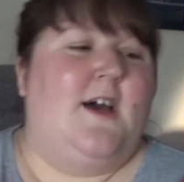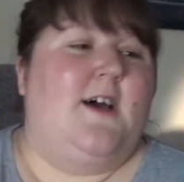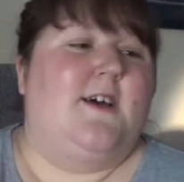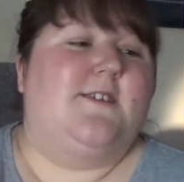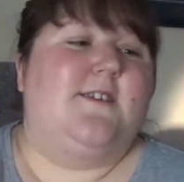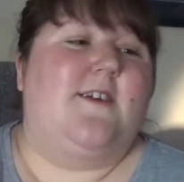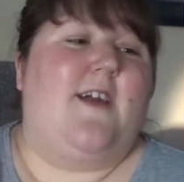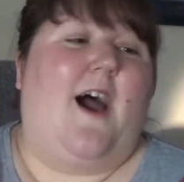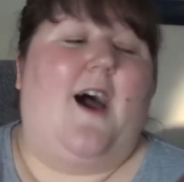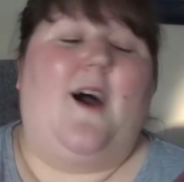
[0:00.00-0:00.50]

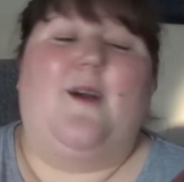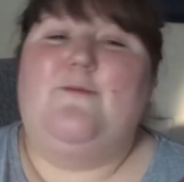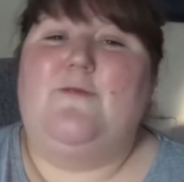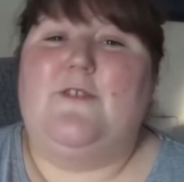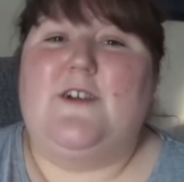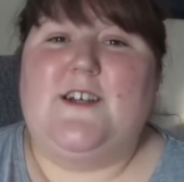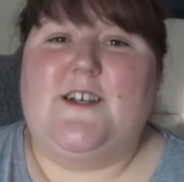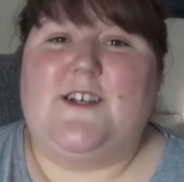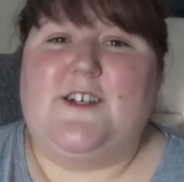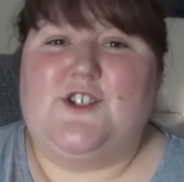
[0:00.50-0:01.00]
so yeah i'm
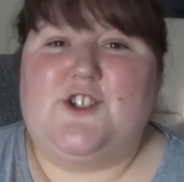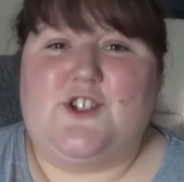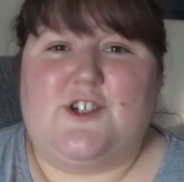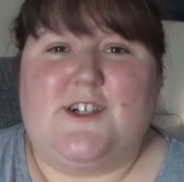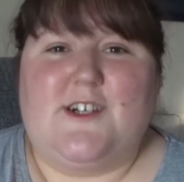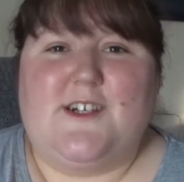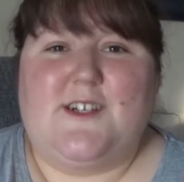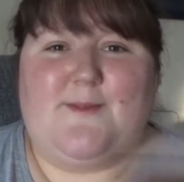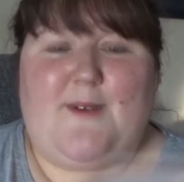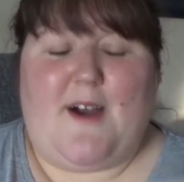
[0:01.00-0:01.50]
really
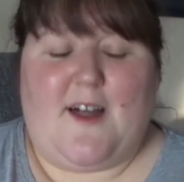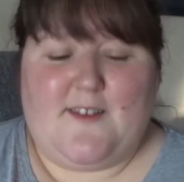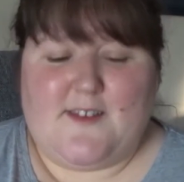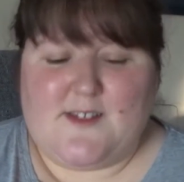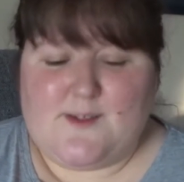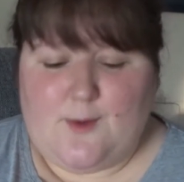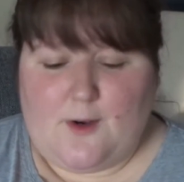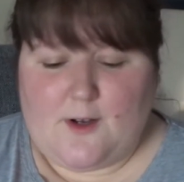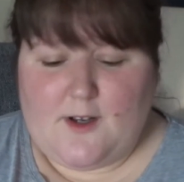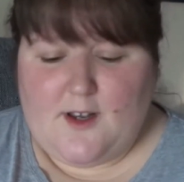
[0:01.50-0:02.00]
intrigued about
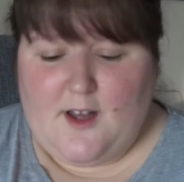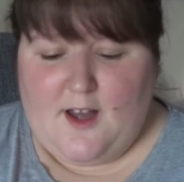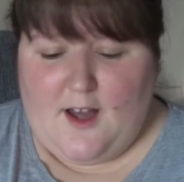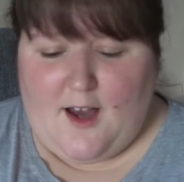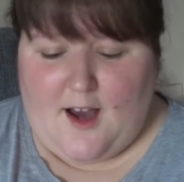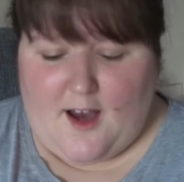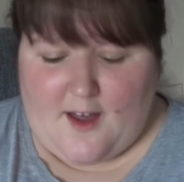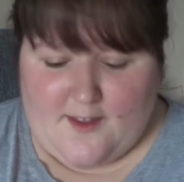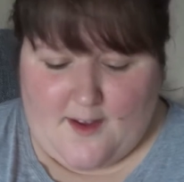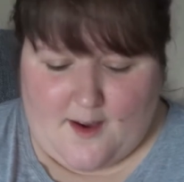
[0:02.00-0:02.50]
this one
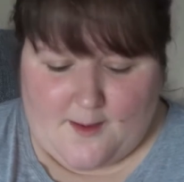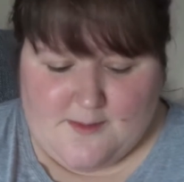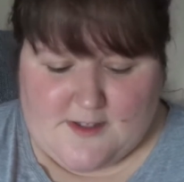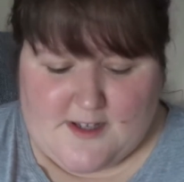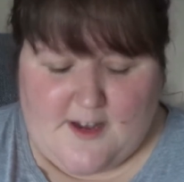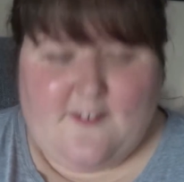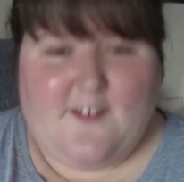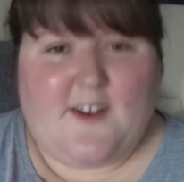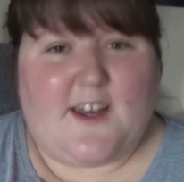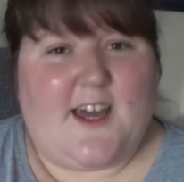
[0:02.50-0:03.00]
i think i'm
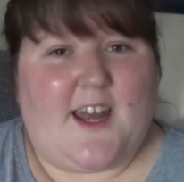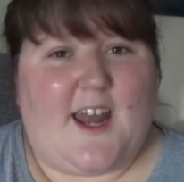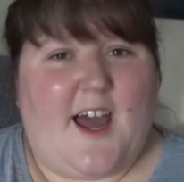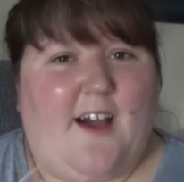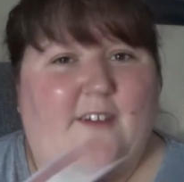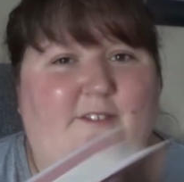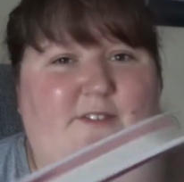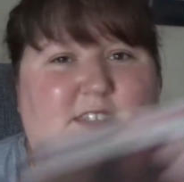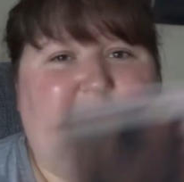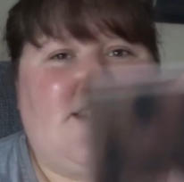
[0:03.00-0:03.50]
definitely gonna
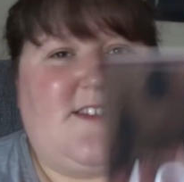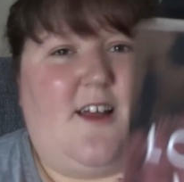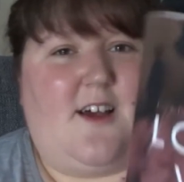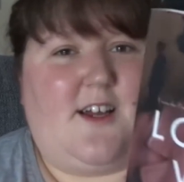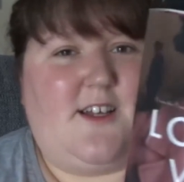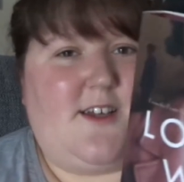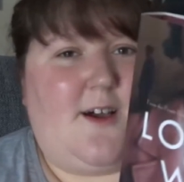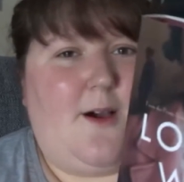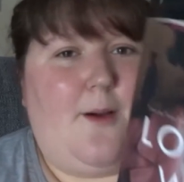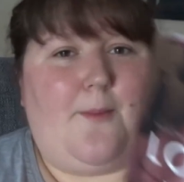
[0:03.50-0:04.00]
have this
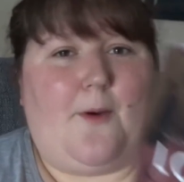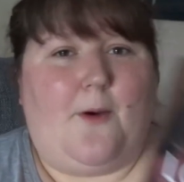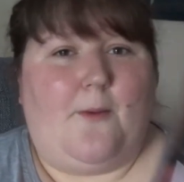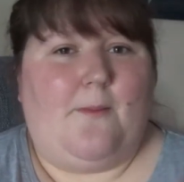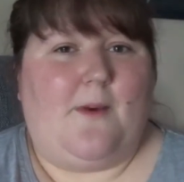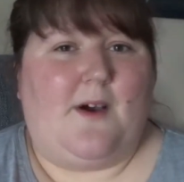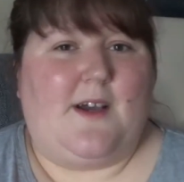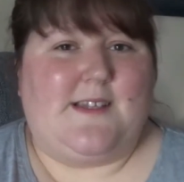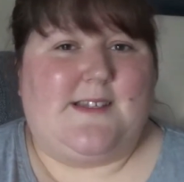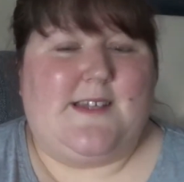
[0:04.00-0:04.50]
lined up on
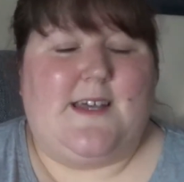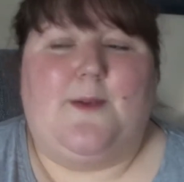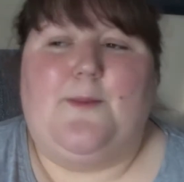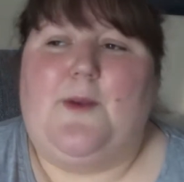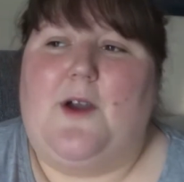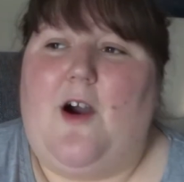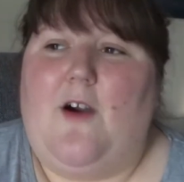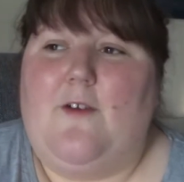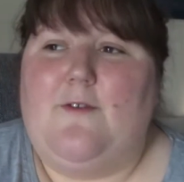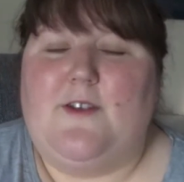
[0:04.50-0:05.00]
my
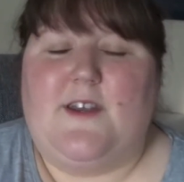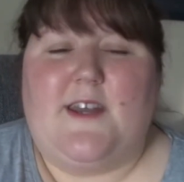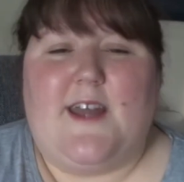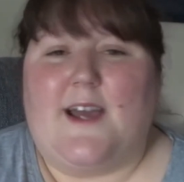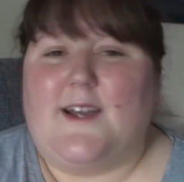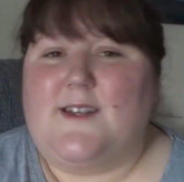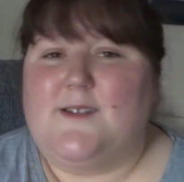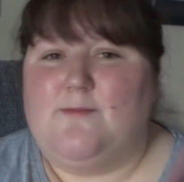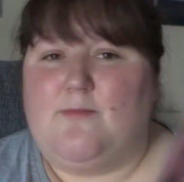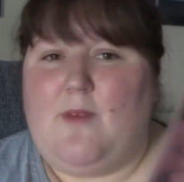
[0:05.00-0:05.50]
tbr for
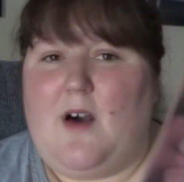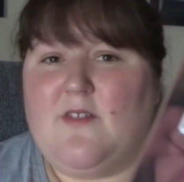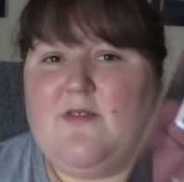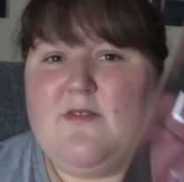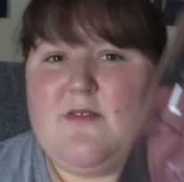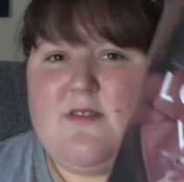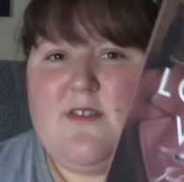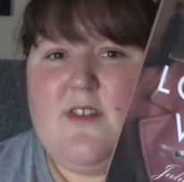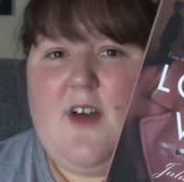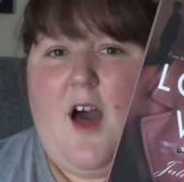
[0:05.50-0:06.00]
next
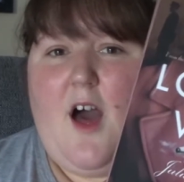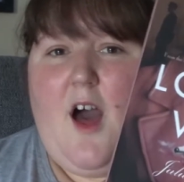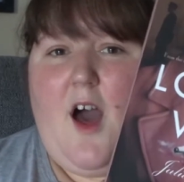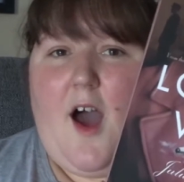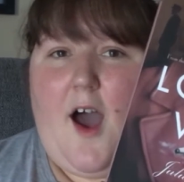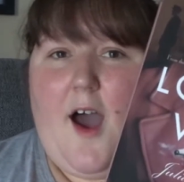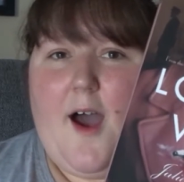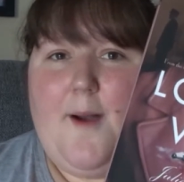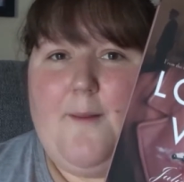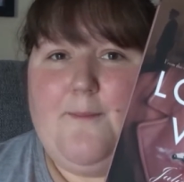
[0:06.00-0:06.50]
month
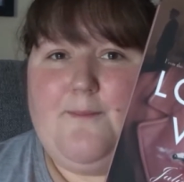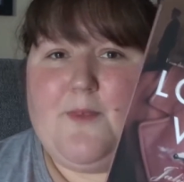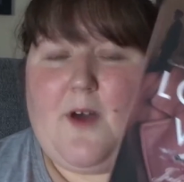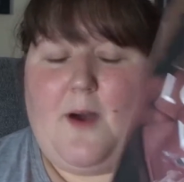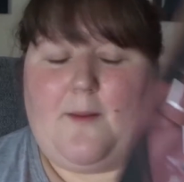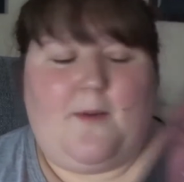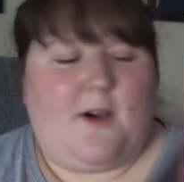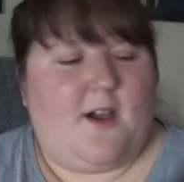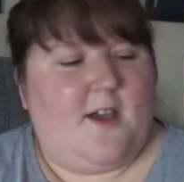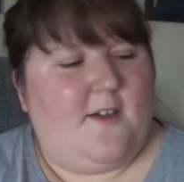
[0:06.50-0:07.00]
um, I might